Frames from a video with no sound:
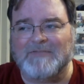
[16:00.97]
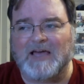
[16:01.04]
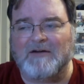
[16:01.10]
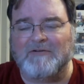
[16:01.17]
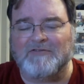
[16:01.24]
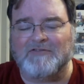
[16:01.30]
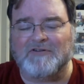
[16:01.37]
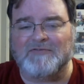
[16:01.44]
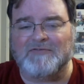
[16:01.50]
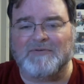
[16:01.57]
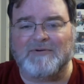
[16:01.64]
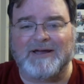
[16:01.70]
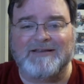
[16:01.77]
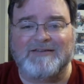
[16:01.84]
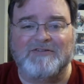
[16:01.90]
I reserve the
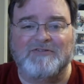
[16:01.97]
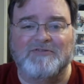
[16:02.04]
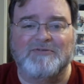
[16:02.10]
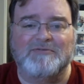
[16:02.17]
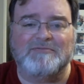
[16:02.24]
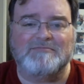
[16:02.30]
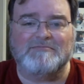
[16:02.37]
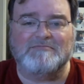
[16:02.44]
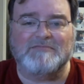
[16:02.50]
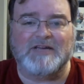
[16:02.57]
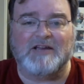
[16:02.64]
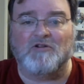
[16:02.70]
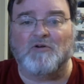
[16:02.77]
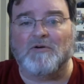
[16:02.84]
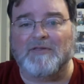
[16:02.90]
right to
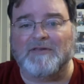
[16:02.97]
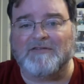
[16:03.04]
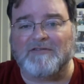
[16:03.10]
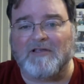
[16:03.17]
ignore this